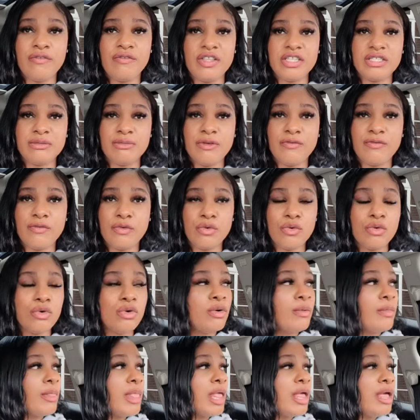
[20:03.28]
of this before.
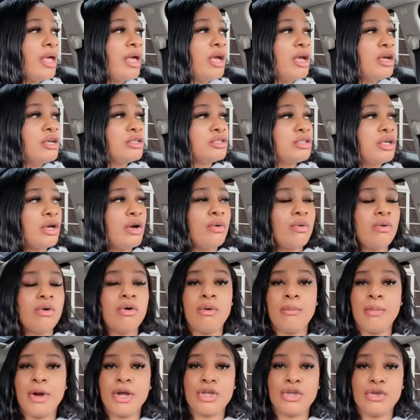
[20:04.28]
So
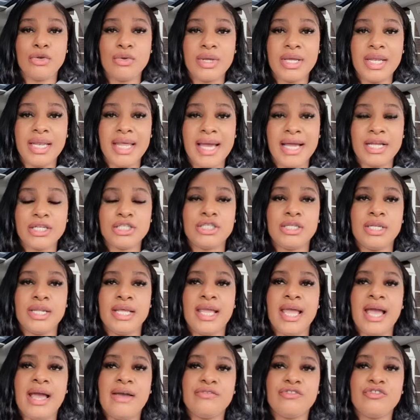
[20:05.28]
I might Google it
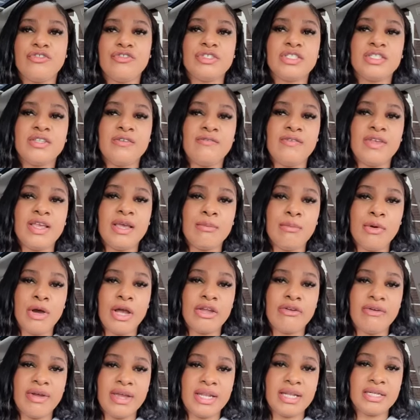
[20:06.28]
actually. After a severe
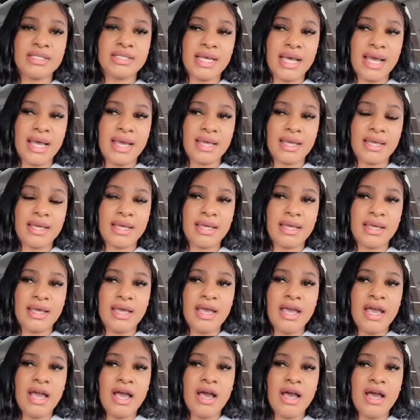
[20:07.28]
migraine attack,
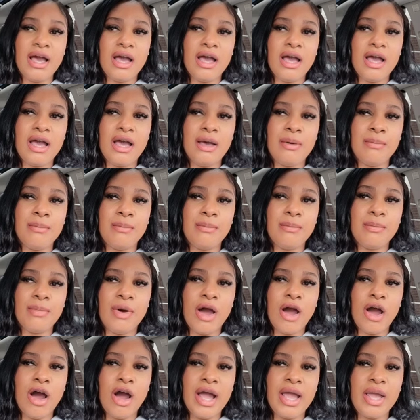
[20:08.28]
um,
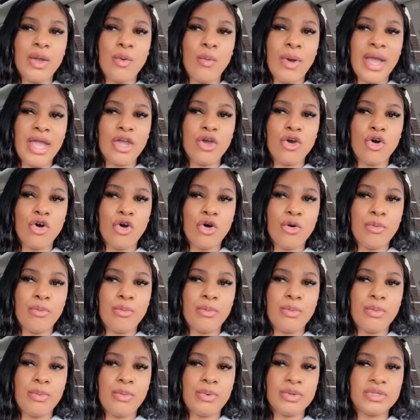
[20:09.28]
I wake up
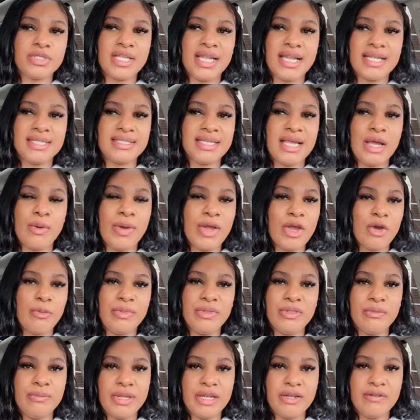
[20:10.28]
so let's say I wake up
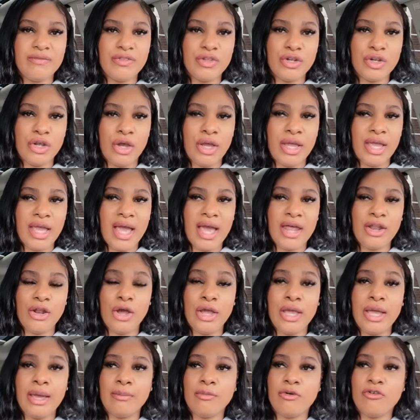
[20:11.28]
in the middle of the night and
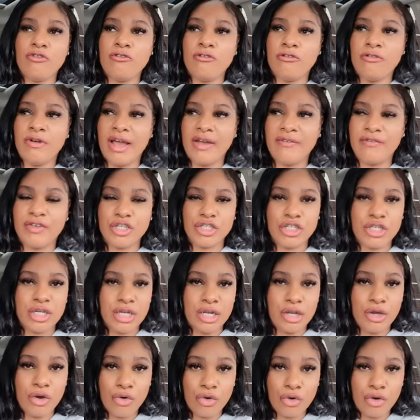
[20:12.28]
I am
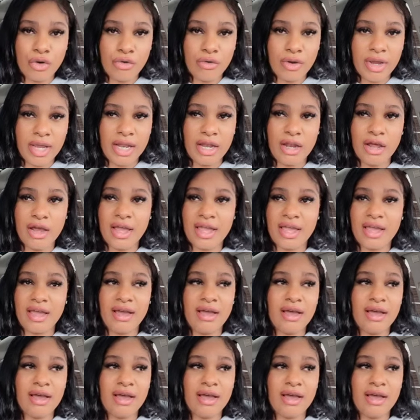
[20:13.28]
ravishingly hungry. Like,